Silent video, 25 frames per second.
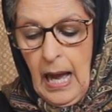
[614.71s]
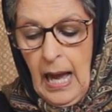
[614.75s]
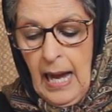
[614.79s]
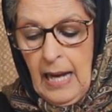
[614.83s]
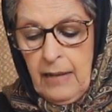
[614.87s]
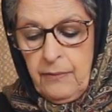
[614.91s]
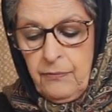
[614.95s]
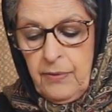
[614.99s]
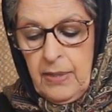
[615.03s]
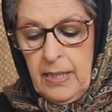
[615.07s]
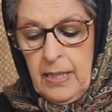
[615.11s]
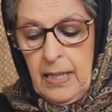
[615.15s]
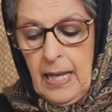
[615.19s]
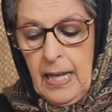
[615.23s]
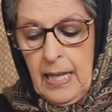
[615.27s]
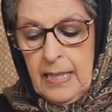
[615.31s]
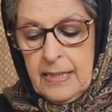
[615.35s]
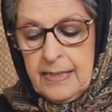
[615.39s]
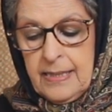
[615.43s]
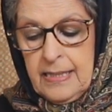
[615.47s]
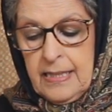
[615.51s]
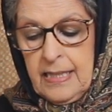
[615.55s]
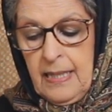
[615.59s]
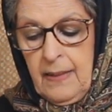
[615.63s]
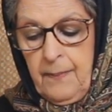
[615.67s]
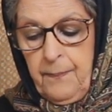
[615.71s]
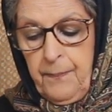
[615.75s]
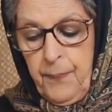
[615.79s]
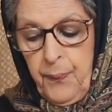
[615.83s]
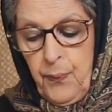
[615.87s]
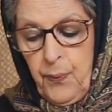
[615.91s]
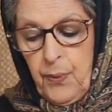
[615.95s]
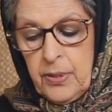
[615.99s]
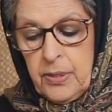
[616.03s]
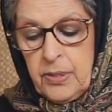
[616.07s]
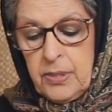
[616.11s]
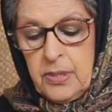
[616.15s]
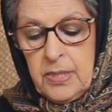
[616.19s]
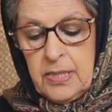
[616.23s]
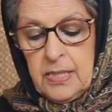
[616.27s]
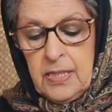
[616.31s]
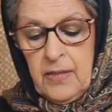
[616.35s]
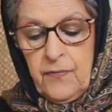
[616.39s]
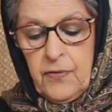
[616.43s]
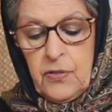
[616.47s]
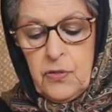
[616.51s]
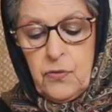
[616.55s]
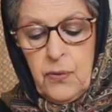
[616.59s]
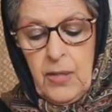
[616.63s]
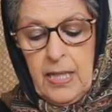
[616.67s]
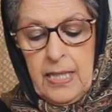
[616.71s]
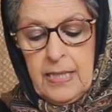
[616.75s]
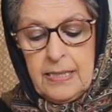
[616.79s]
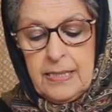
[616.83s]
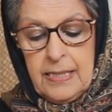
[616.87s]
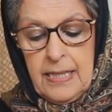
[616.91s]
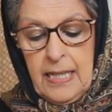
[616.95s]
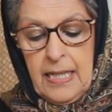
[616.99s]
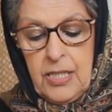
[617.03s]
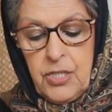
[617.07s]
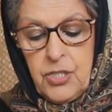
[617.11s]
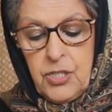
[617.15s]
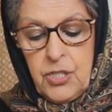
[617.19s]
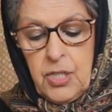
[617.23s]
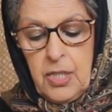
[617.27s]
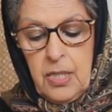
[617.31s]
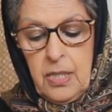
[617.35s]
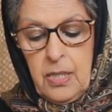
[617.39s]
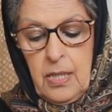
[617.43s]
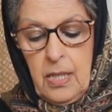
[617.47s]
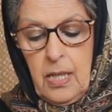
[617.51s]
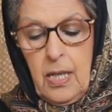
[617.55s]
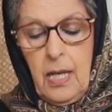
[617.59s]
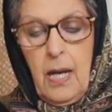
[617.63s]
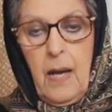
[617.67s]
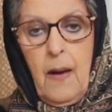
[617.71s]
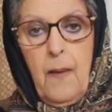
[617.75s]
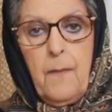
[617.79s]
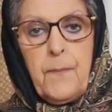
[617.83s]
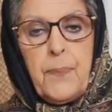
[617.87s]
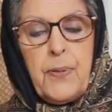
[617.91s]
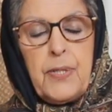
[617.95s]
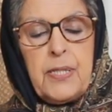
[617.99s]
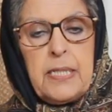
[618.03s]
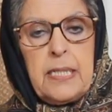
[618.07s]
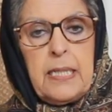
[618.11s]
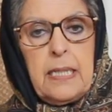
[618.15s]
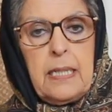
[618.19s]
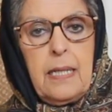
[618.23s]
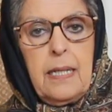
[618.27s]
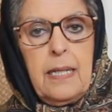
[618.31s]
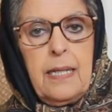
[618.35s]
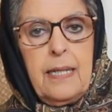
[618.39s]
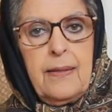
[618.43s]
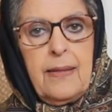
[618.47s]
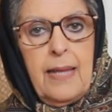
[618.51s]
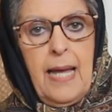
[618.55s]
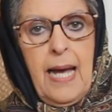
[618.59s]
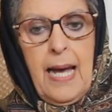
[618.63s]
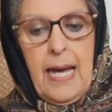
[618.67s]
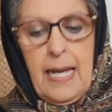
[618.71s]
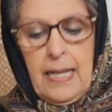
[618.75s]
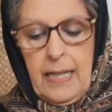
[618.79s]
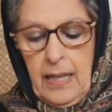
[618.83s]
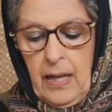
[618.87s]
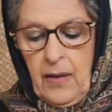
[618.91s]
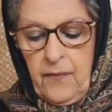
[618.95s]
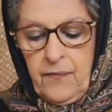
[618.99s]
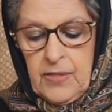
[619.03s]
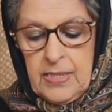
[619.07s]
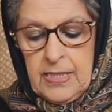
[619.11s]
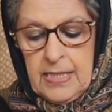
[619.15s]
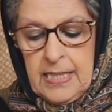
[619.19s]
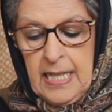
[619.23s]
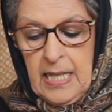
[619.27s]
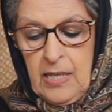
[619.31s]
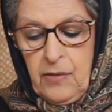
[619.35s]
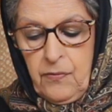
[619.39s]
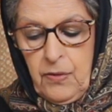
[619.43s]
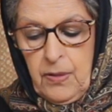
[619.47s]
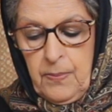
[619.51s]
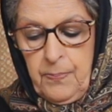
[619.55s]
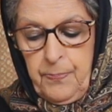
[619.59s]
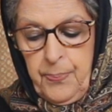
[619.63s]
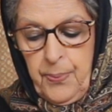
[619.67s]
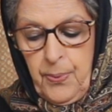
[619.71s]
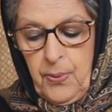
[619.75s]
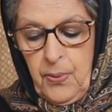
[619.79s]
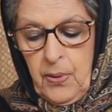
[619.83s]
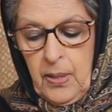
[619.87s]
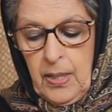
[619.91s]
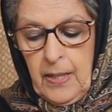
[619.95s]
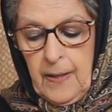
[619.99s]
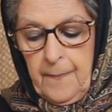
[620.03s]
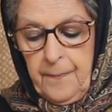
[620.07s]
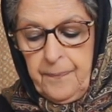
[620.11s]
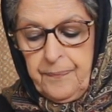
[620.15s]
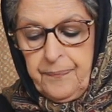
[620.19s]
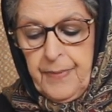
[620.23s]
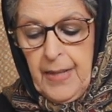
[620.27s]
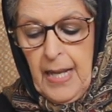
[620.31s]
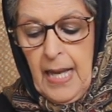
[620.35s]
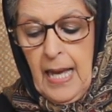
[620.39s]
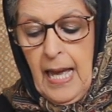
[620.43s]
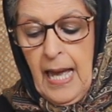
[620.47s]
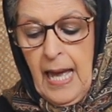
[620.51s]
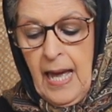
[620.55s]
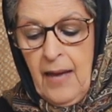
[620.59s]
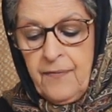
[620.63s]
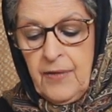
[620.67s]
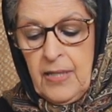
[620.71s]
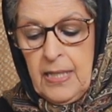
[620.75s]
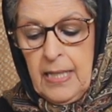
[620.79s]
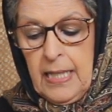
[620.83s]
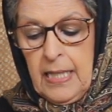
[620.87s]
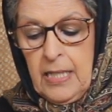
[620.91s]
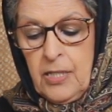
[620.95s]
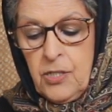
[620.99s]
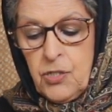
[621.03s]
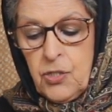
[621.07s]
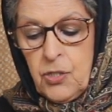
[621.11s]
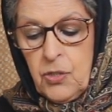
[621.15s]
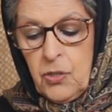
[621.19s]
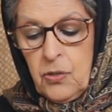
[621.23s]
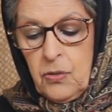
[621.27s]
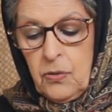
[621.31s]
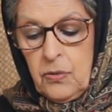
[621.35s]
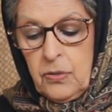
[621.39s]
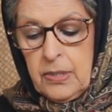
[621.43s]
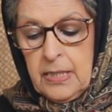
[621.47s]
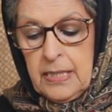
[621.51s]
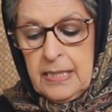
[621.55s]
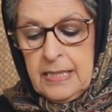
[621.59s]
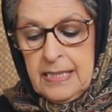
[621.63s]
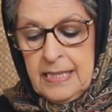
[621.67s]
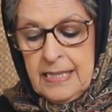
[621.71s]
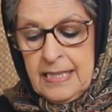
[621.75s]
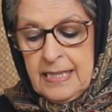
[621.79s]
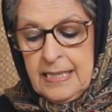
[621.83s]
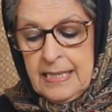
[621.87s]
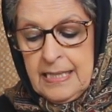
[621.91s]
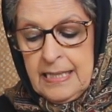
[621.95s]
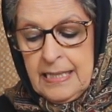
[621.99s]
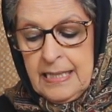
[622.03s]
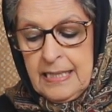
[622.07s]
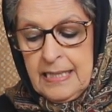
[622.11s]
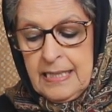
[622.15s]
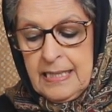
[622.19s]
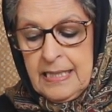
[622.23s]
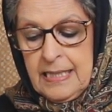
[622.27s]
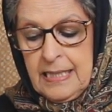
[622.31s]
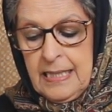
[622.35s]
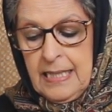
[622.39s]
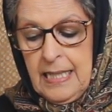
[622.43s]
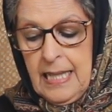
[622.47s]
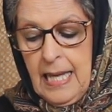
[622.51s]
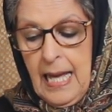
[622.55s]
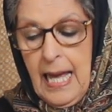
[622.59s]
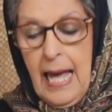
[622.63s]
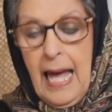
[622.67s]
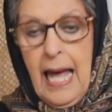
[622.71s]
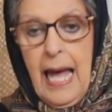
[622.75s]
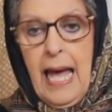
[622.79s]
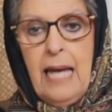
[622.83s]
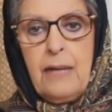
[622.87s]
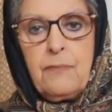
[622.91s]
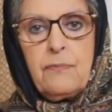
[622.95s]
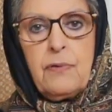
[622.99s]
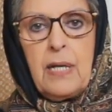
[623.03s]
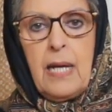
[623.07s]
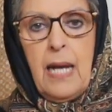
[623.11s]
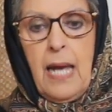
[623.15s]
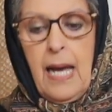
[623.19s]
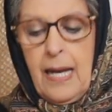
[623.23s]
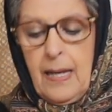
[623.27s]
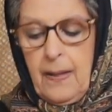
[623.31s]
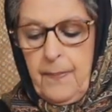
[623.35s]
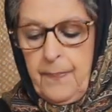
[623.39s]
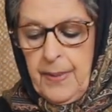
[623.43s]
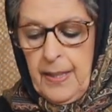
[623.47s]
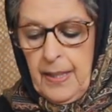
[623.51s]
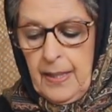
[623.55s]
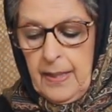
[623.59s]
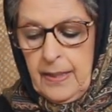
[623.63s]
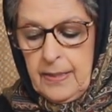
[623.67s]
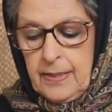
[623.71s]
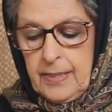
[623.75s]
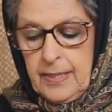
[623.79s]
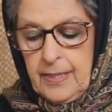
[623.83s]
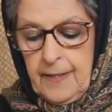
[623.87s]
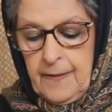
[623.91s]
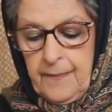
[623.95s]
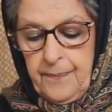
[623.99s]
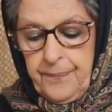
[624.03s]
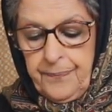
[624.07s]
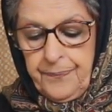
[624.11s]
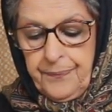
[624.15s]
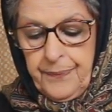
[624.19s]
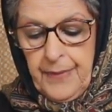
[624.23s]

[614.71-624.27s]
I realized the importance of a translation, particularly that of a sacred book, having internal consistency and reliability.